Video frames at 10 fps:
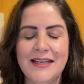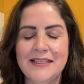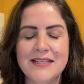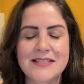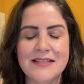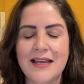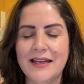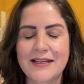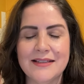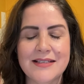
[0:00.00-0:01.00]
It is
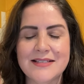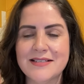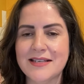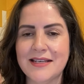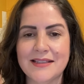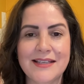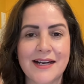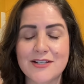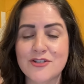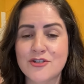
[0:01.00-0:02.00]
like the sea. There
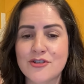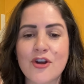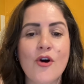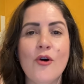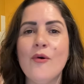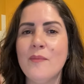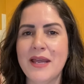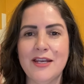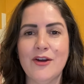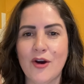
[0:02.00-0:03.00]
are so
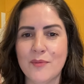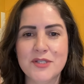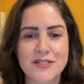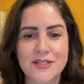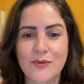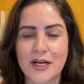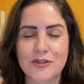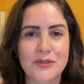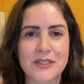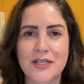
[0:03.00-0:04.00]
many options. You are
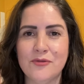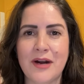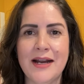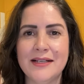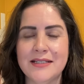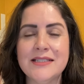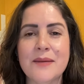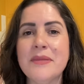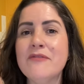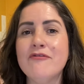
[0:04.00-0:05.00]
totally right. It
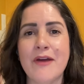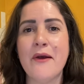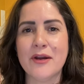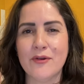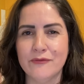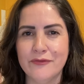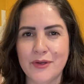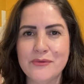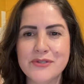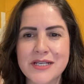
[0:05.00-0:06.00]
can be very
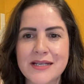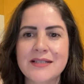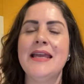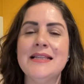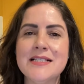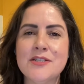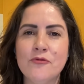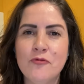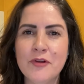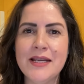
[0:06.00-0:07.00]
confusing. It
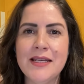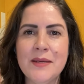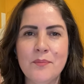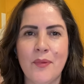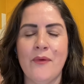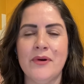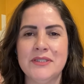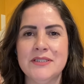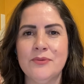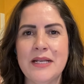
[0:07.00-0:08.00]
is really
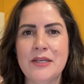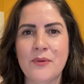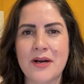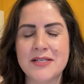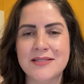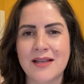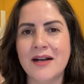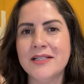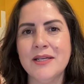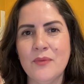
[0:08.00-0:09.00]
important when you are
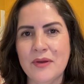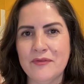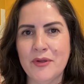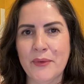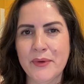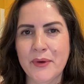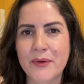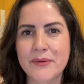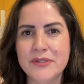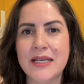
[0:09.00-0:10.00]
starting with no
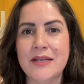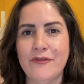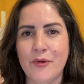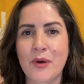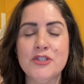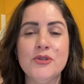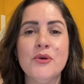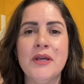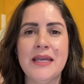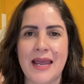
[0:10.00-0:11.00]
code, if you want to
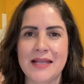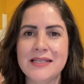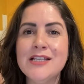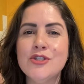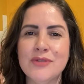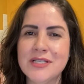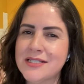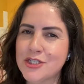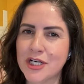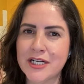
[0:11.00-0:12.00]
get into this
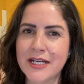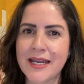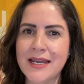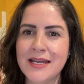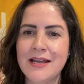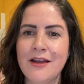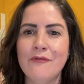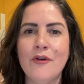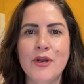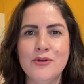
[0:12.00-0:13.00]
journey,
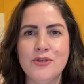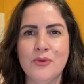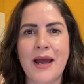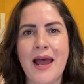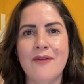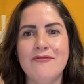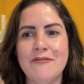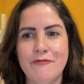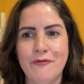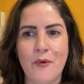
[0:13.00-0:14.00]
for you to have a
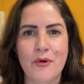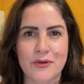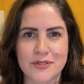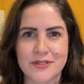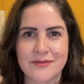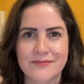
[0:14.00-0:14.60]
focus.